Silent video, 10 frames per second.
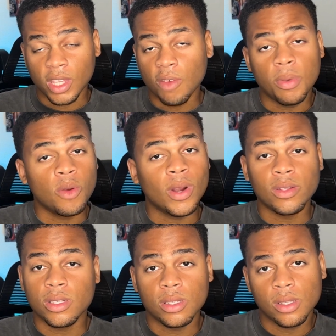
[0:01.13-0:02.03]
They've been around
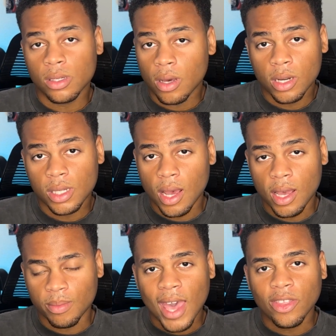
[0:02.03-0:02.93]
since the dawn of
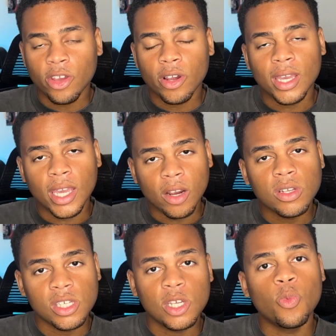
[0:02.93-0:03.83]
time, and they're a
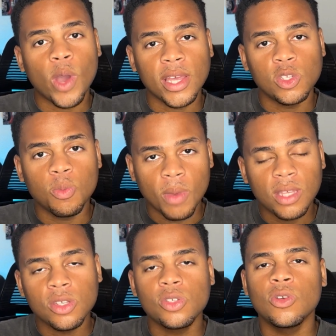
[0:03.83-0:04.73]
guaranteed way to make
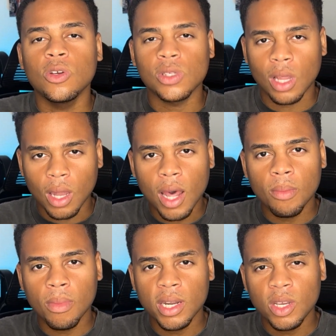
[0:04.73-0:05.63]
the studios a lot of
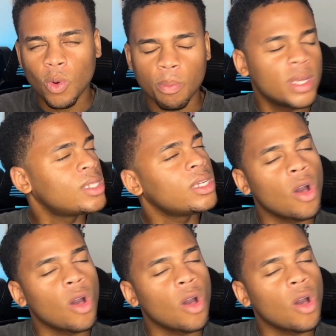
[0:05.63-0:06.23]
money while pissing